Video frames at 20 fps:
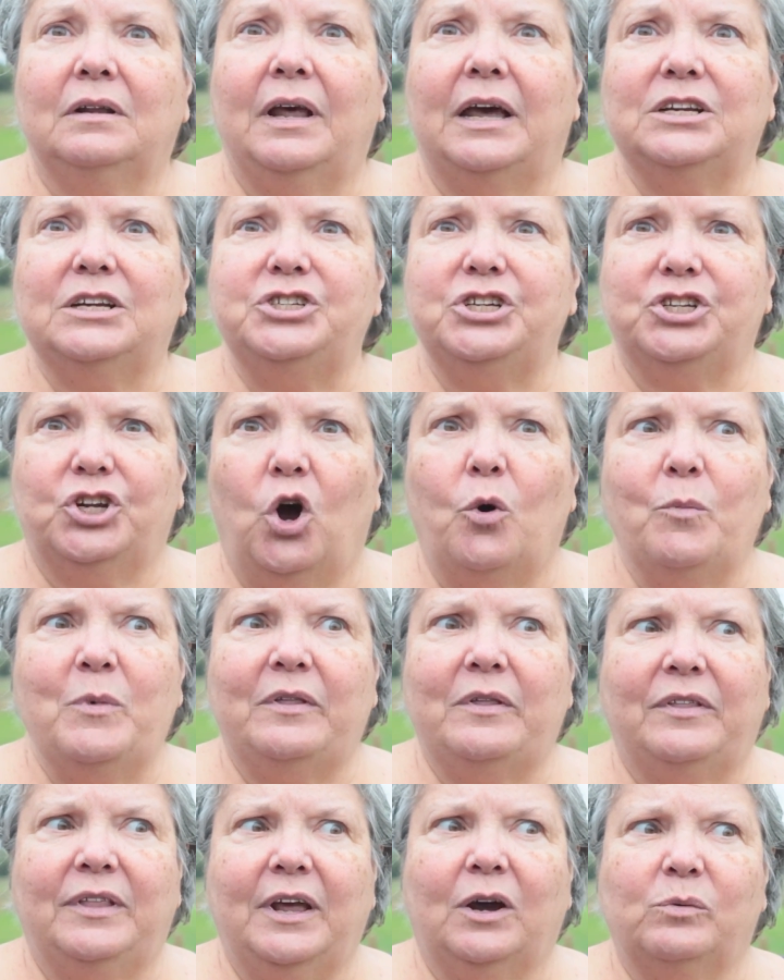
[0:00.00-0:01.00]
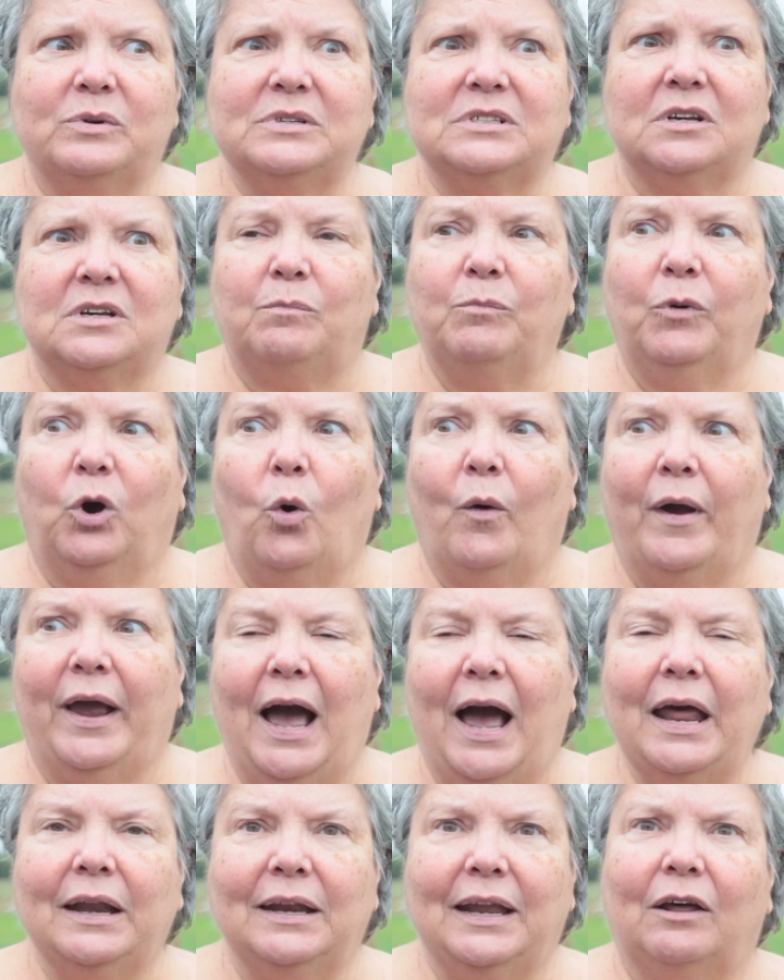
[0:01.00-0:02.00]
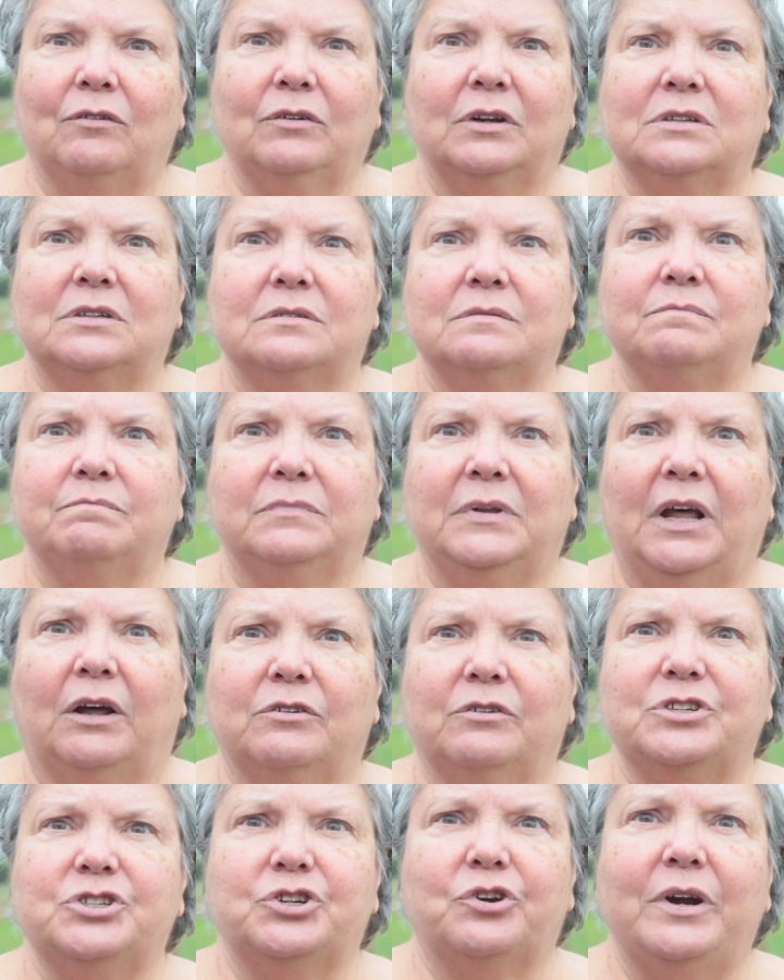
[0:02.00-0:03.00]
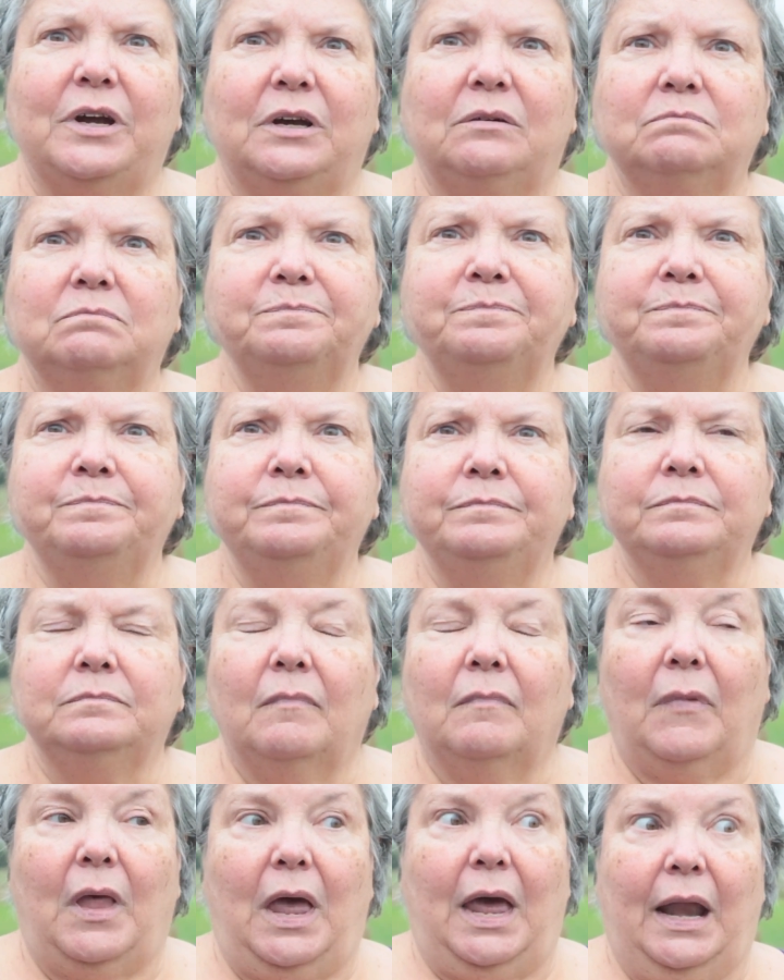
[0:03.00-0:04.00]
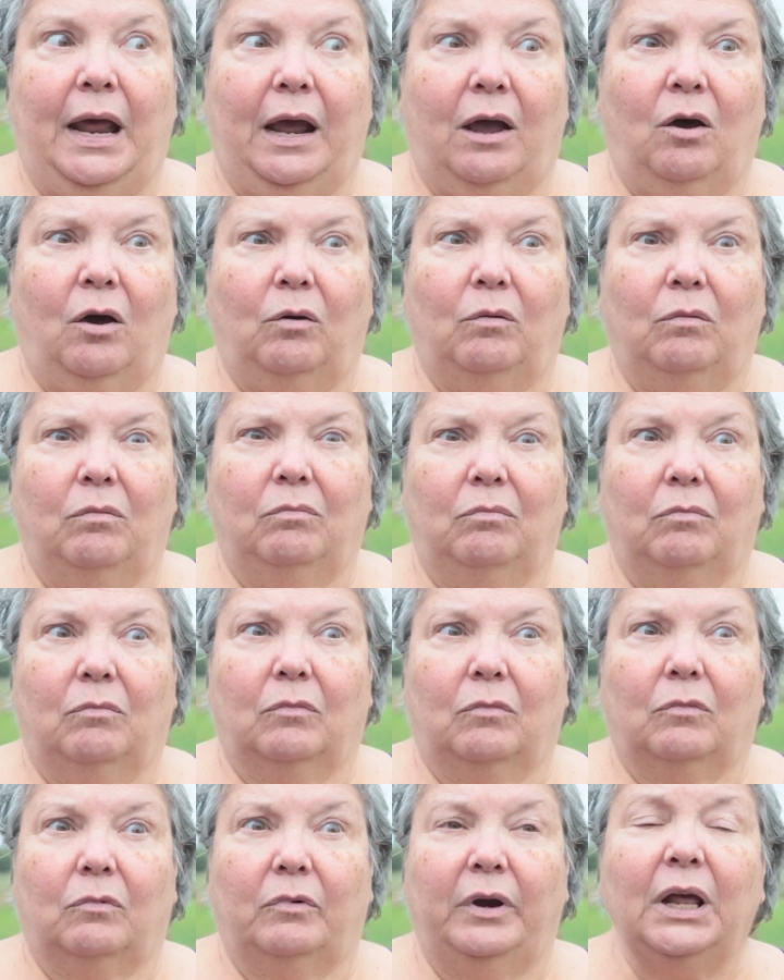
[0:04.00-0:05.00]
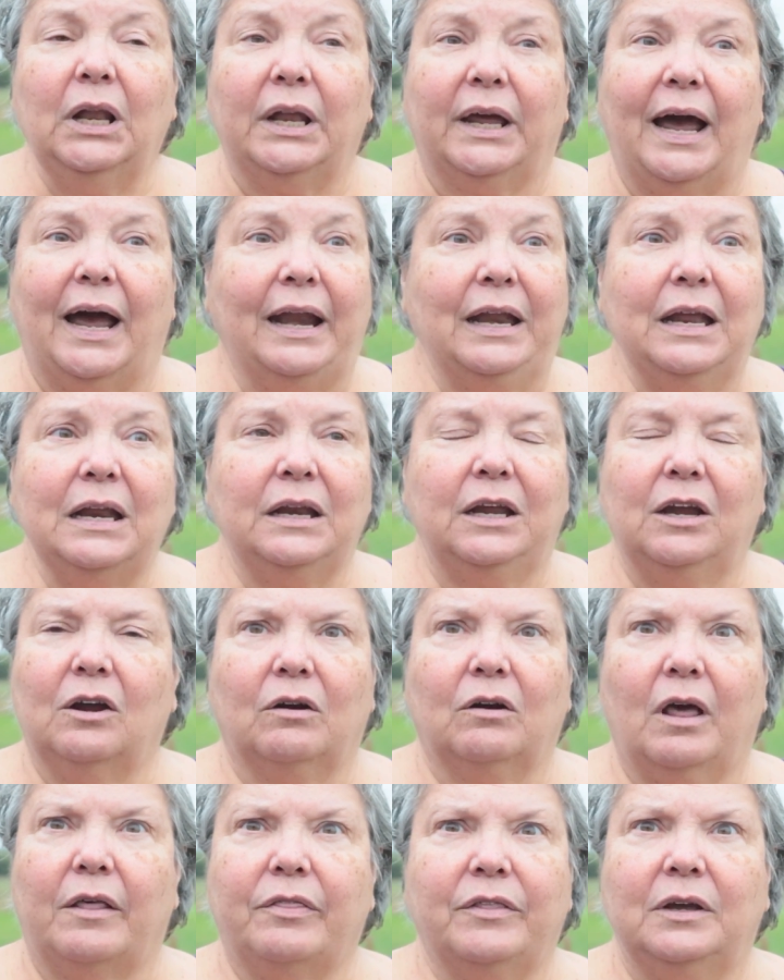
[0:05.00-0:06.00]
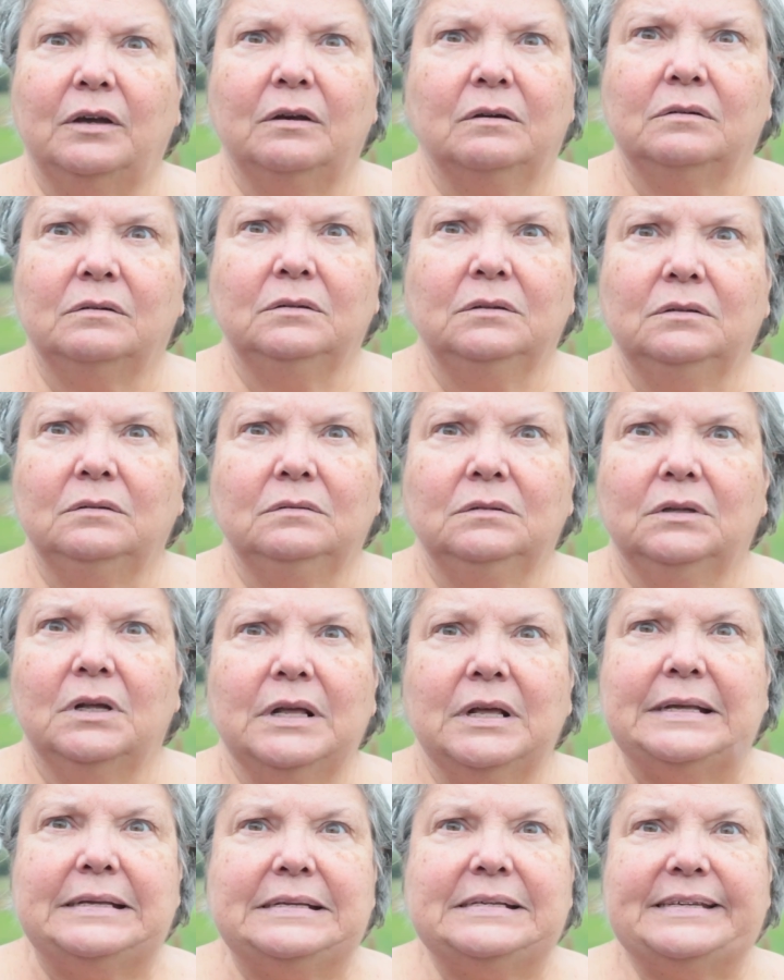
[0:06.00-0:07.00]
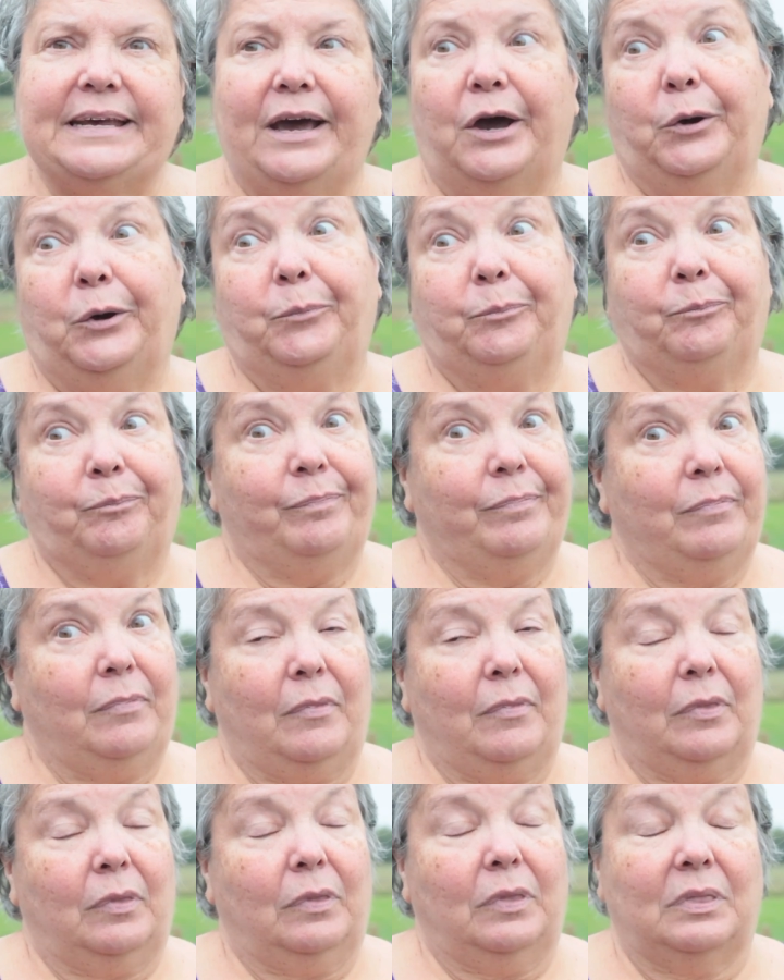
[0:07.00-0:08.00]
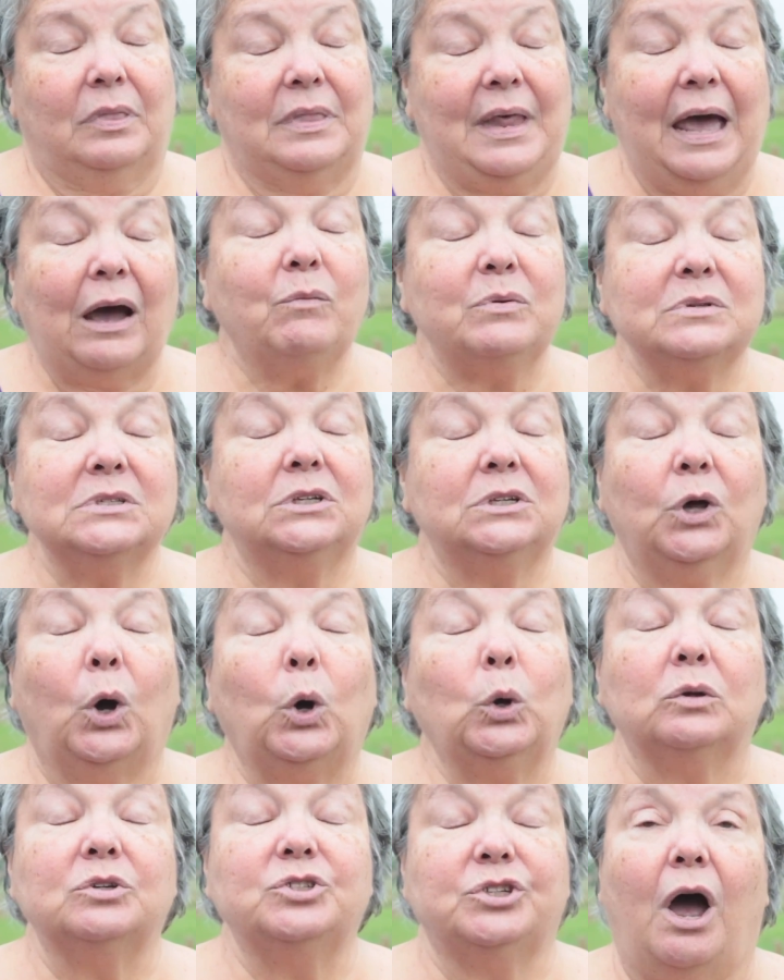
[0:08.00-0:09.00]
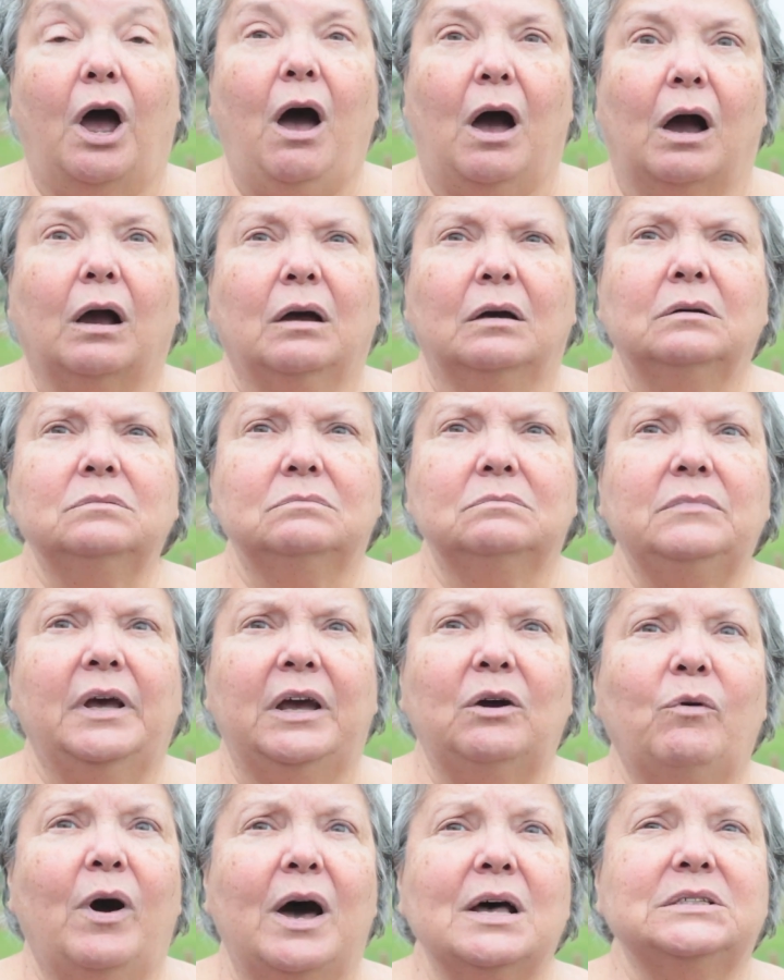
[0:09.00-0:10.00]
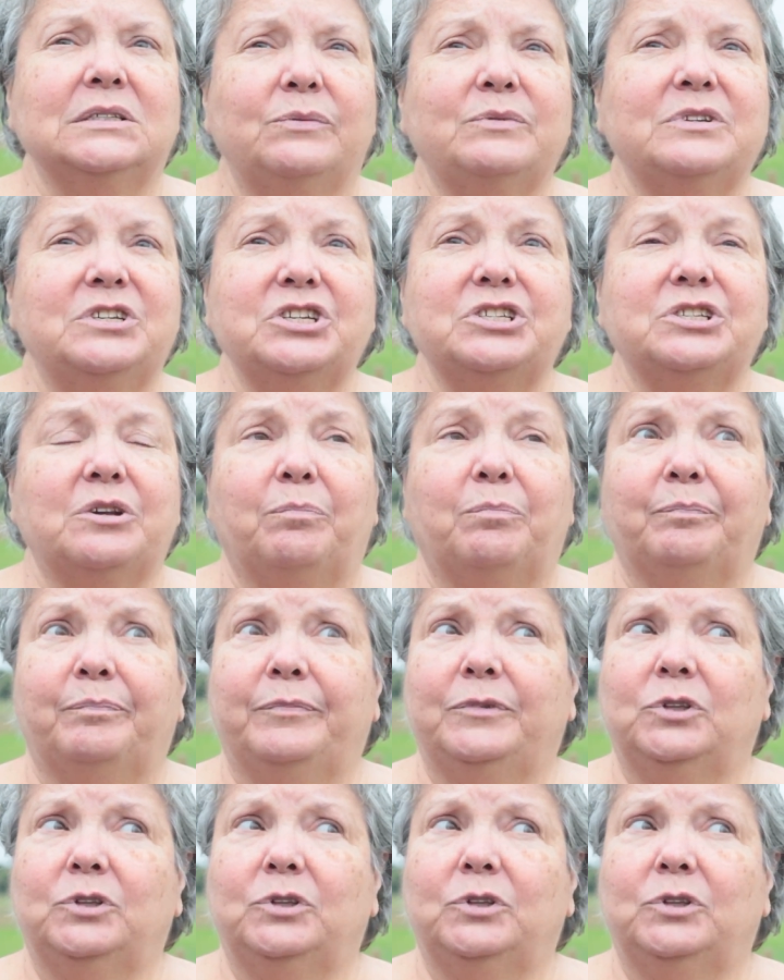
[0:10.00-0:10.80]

And she told me that there was something going on down the street. And I go, really? I didn't hear nothing. So that was a total shock. It was just a